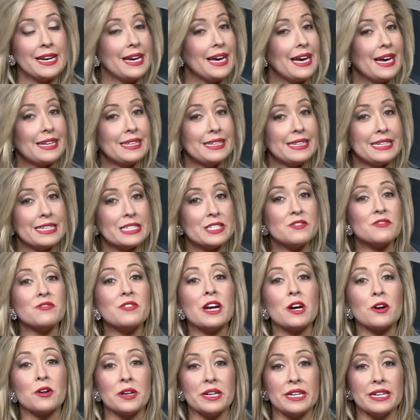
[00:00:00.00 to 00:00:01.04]
And it is
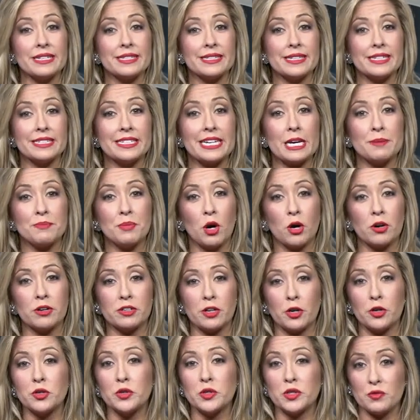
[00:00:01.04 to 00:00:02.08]
very easy to take part
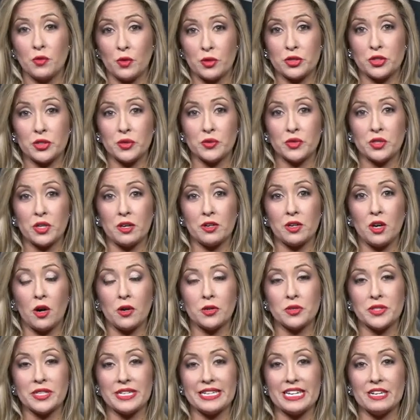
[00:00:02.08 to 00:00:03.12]
in our News 4 Tucson
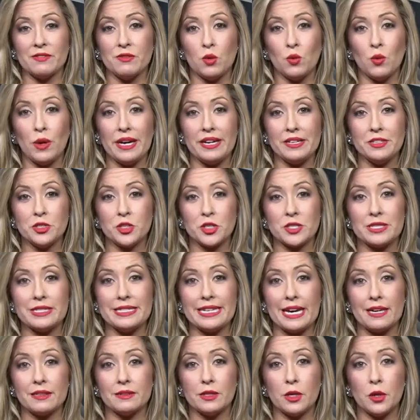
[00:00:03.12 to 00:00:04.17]
car seat giveaway. Just
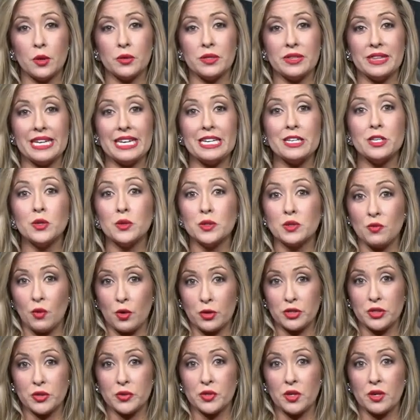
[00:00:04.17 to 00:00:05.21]
download the News
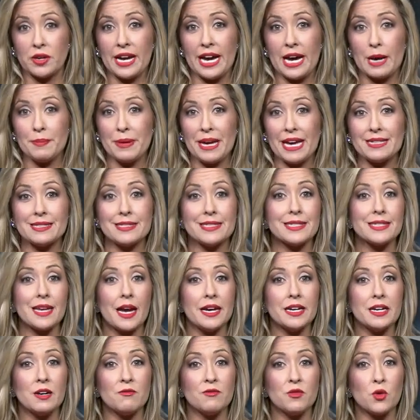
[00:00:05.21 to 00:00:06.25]
4 Tucson app and
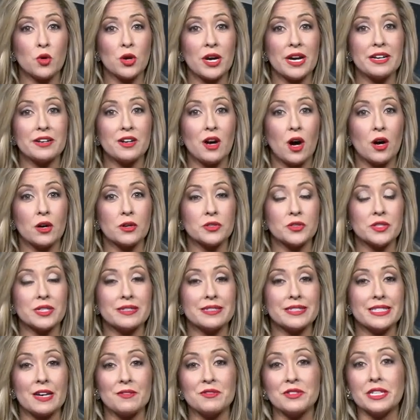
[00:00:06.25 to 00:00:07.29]
sign up for a car
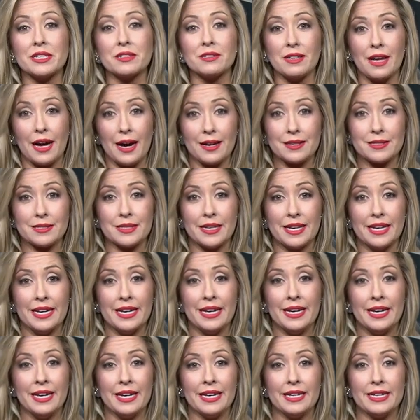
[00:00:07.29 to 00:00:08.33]
seat safety class.
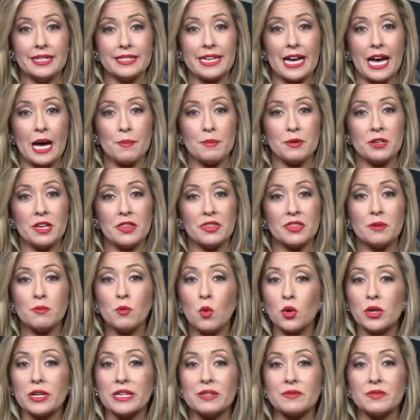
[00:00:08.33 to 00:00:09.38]
It is happening the
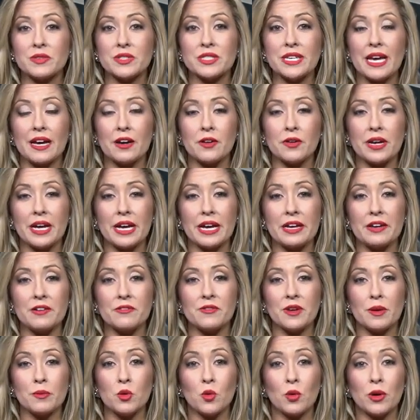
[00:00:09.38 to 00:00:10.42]
morning of Saturday,
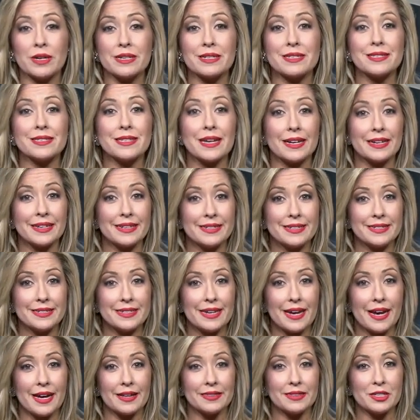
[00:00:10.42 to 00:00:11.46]
February 2nd
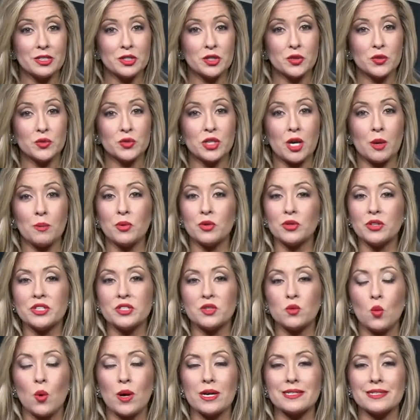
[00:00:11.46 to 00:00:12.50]
at the Tucson
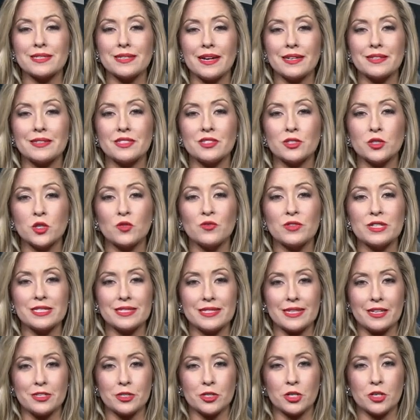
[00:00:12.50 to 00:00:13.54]
Police Westside Service
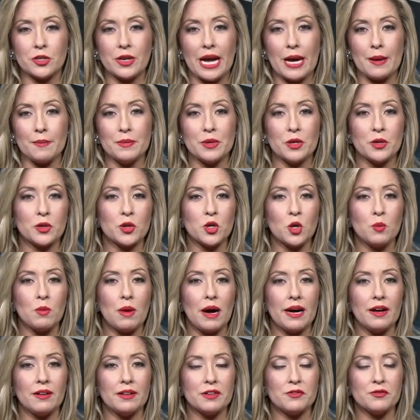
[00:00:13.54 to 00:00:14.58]
Center at Miracle
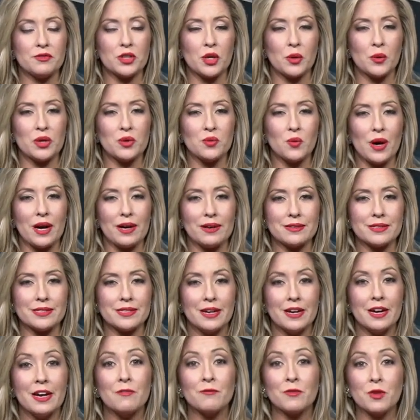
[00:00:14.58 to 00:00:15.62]
Mile and Flowing Wells.
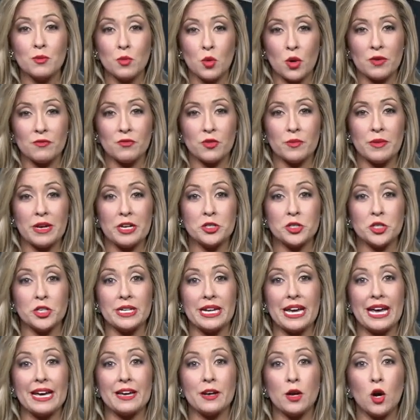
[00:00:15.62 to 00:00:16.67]
For more information,
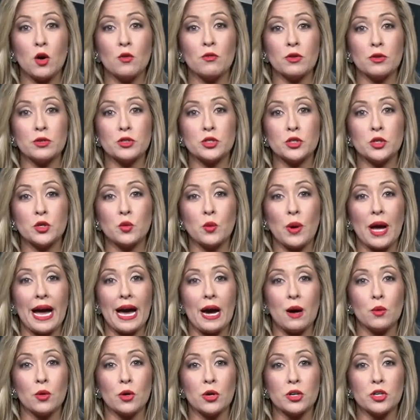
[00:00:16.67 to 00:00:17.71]
head over to
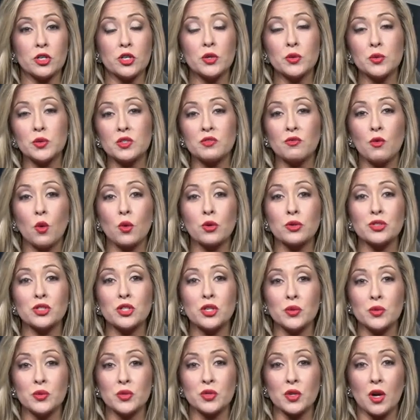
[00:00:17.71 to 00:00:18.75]
our News 4
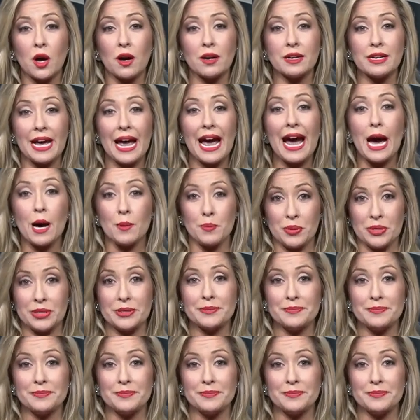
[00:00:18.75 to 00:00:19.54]
Tucson app.